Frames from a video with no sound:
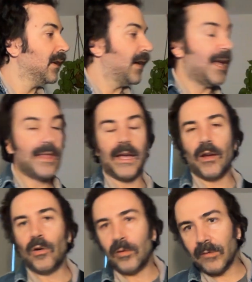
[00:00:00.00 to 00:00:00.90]
And they're
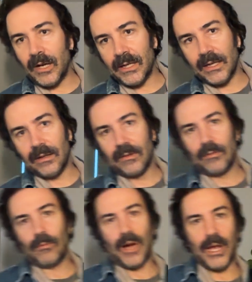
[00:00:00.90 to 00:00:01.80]
already
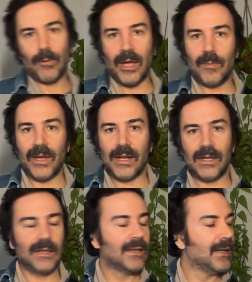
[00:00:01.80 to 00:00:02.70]
way
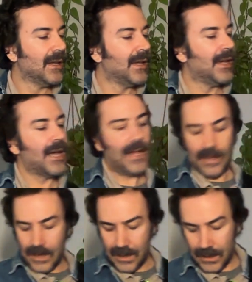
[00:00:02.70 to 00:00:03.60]
better. And
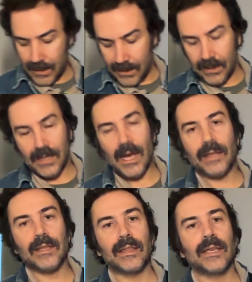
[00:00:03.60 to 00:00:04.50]
then the
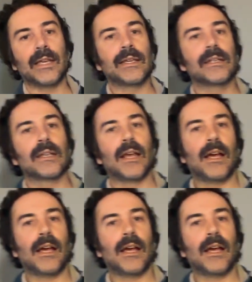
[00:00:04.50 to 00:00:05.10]
other thing,